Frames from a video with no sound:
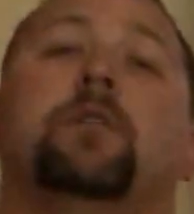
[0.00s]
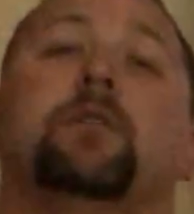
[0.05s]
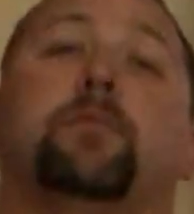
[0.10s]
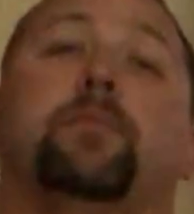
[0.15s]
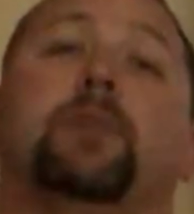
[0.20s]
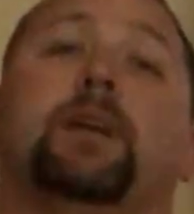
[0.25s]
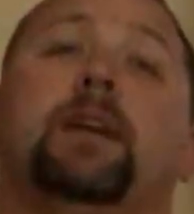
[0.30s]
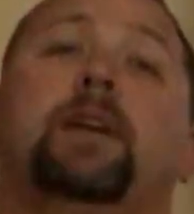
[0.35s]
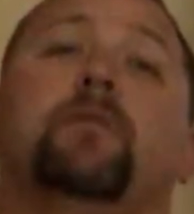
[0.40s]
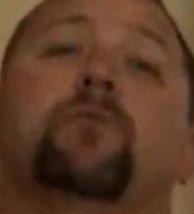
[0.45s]
The
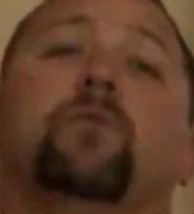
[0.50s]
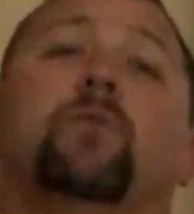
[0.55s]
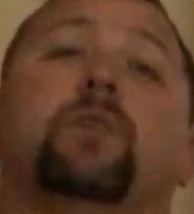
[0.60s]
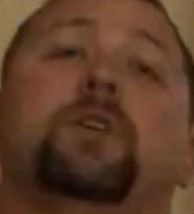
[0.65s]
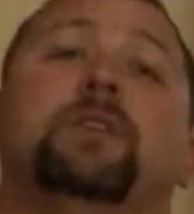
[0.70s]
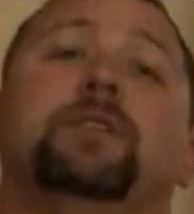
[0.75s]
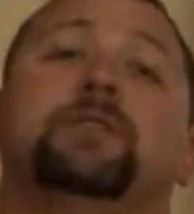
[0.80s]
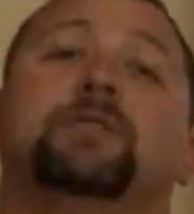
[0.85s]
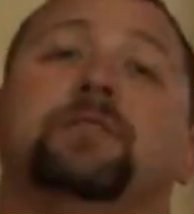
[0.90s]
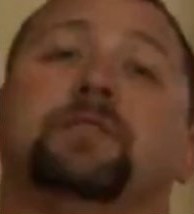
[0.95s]
plan
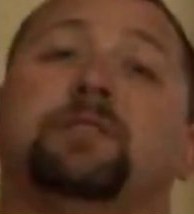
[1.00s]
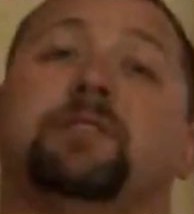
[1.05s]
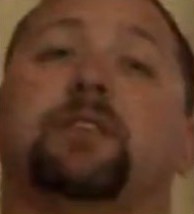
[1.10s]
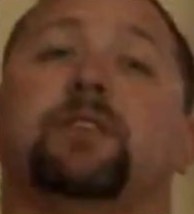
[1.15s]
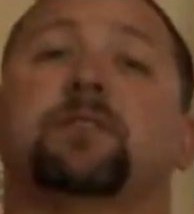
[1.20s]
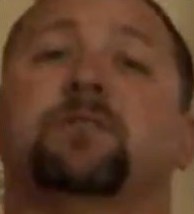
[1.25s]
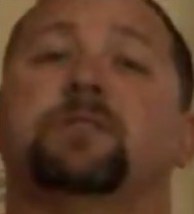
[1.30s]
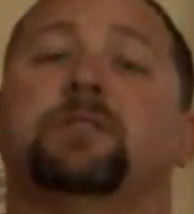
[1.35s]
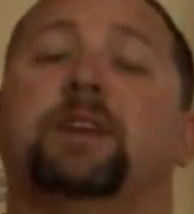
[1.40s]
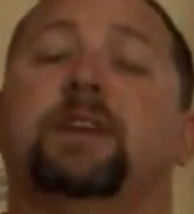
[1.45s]
was the
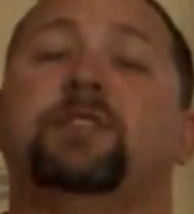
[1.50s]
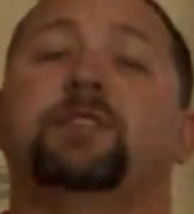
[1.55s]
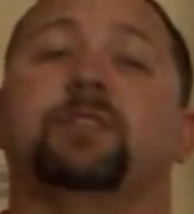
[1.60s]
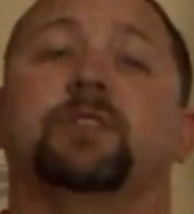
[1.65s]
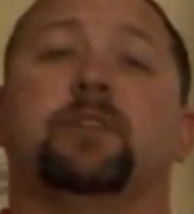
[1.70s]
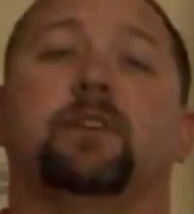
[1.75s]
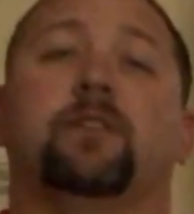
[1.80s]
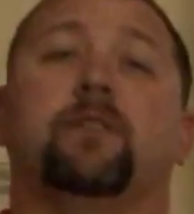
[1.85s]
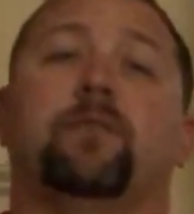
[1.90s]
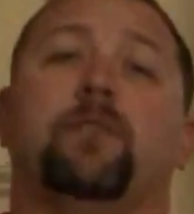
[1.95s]

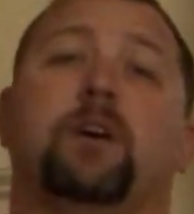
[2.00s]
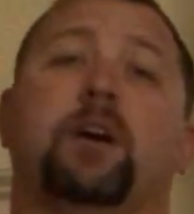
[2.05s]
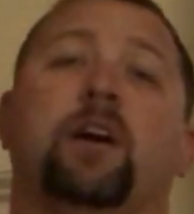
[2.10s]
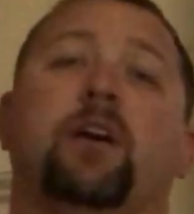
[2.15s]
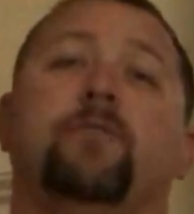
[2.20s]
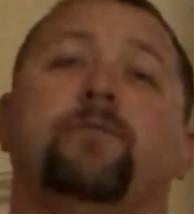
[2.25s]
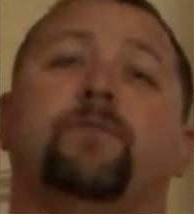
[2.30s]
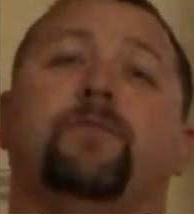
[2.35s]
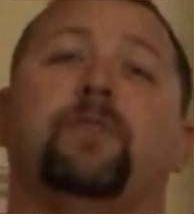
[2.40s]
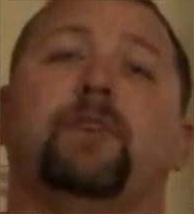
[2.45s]
sterilization of
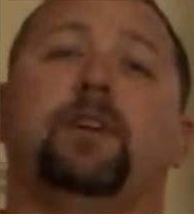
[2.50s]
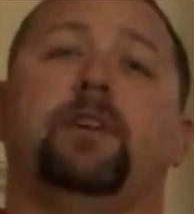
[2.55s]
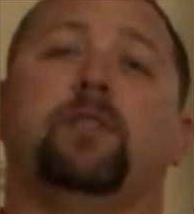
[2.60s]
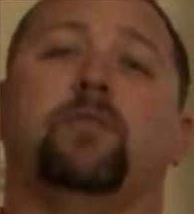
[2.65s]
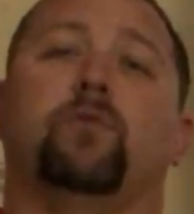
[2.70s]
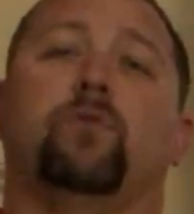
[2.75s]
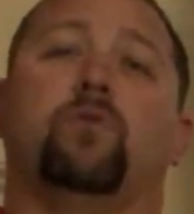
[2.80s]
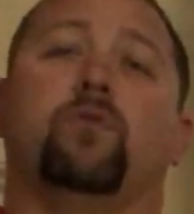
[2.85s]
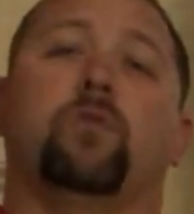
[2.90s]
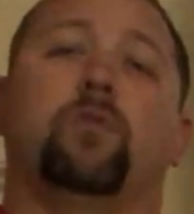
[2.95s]
the
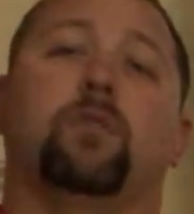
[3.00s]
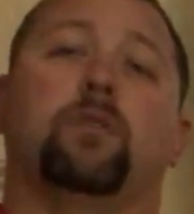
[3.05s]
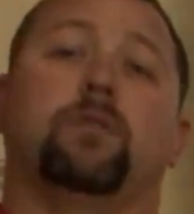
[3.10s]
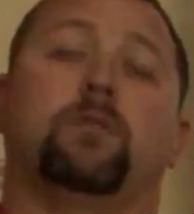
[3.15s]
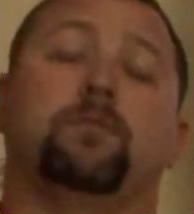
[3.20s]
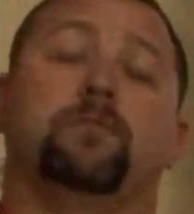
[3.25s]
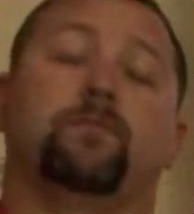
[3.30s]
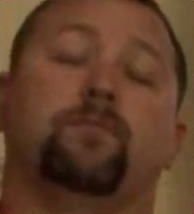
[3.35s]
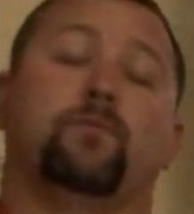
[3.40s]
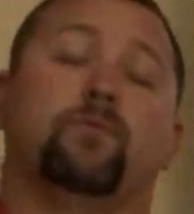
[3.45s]
unfit,
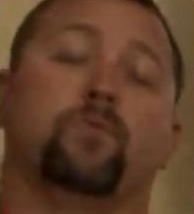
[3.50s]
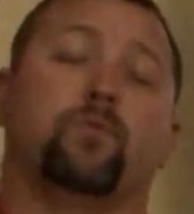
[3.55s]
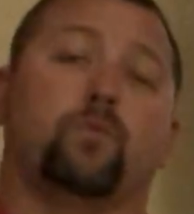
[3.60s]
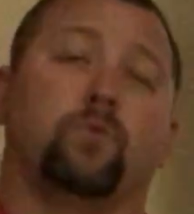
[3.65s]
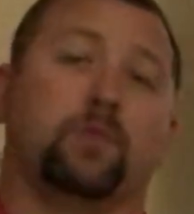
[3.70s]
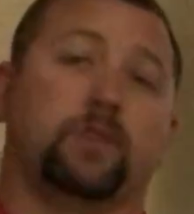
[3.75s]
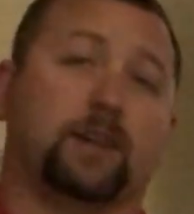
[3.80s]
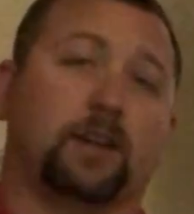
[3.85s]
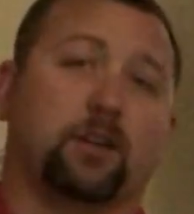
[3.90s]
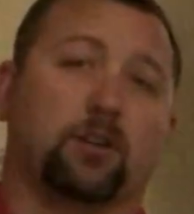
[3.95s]
or
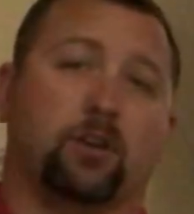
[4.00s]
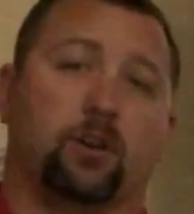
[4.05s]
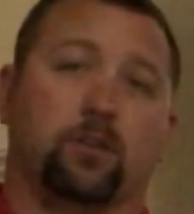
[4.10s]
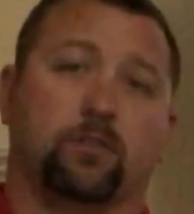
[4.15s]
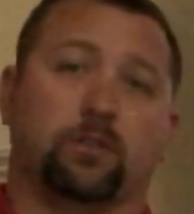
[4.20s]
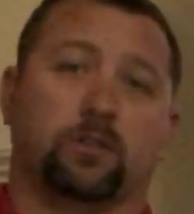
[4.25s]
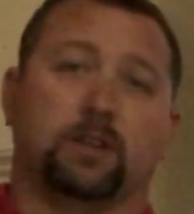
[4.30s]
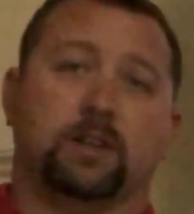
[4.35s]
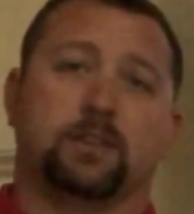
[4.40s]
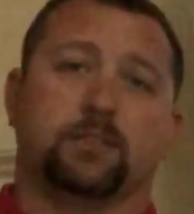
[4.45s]
what they
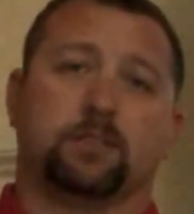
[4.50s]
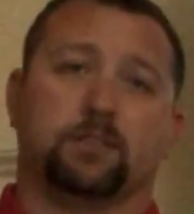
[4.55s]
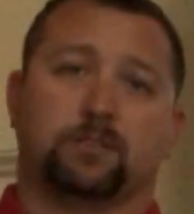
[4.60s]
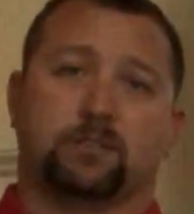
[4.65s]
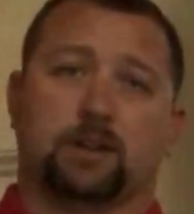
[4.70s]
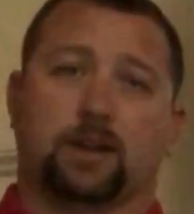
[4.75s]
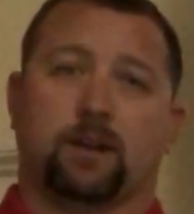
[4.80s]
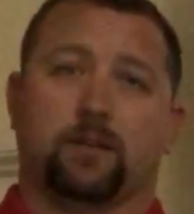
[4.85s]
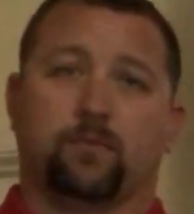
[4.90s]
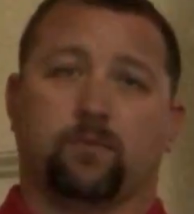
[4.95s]
call the less
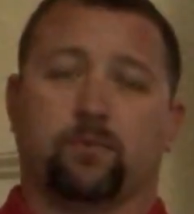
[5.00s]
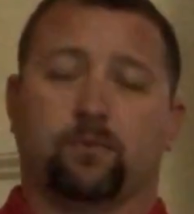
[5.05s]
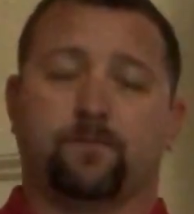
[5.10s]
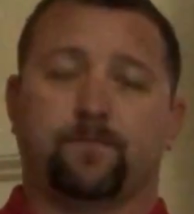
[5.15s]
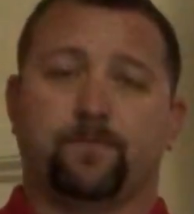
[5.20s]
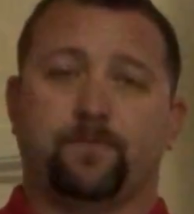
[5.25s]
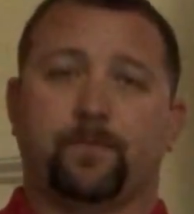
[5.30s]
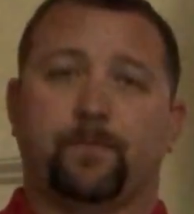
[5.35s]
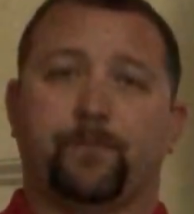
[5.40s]
desirable.